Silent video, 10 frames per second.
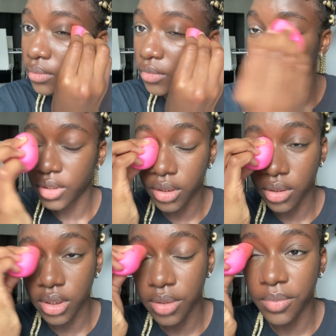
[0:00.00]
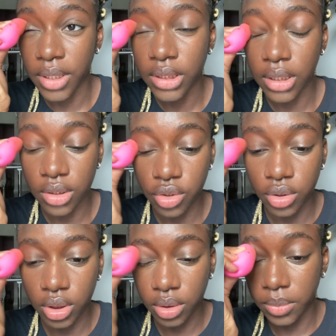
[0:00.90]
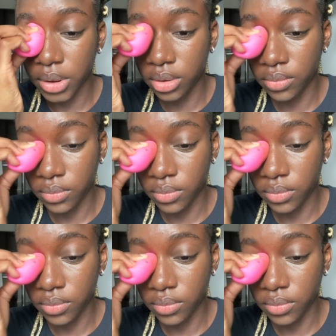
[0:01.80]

It really doesn't matter, trust me.